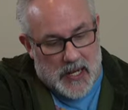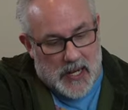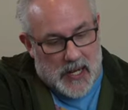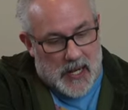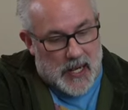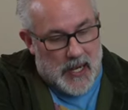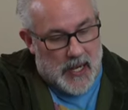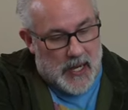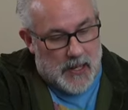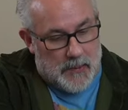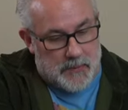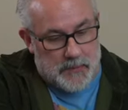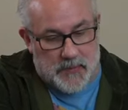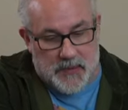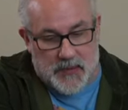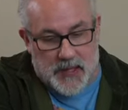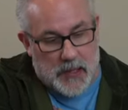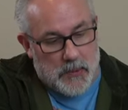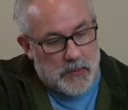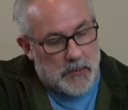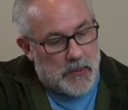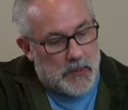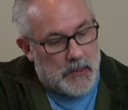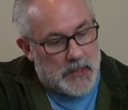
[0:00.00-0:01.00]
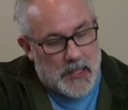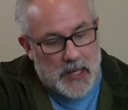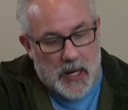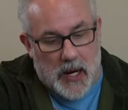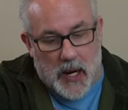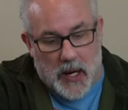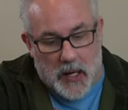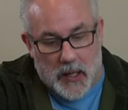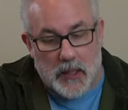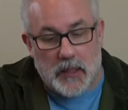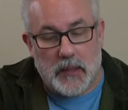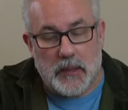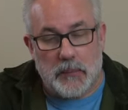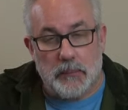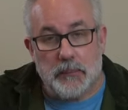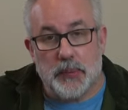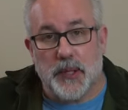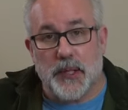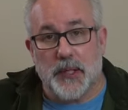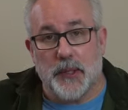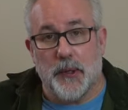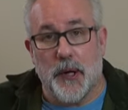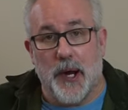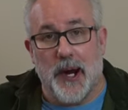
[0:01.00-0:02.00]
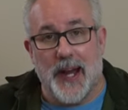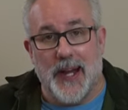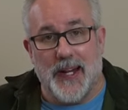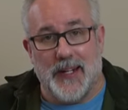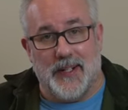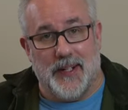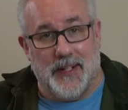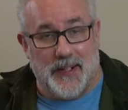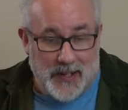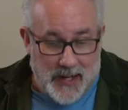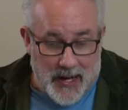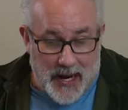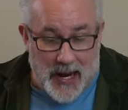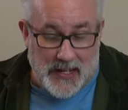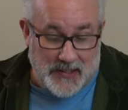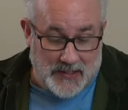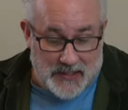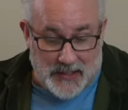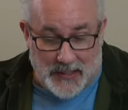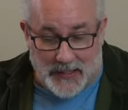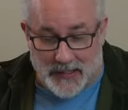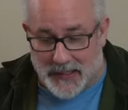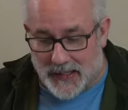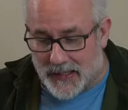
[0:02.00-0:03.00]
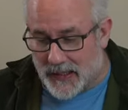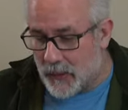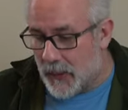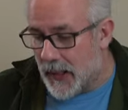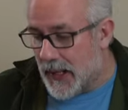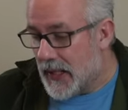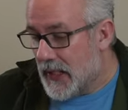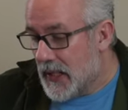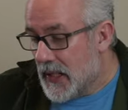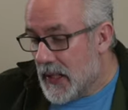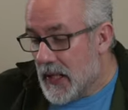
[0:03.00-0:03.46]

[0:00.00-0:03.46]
They really are pretty great, I think, anyway.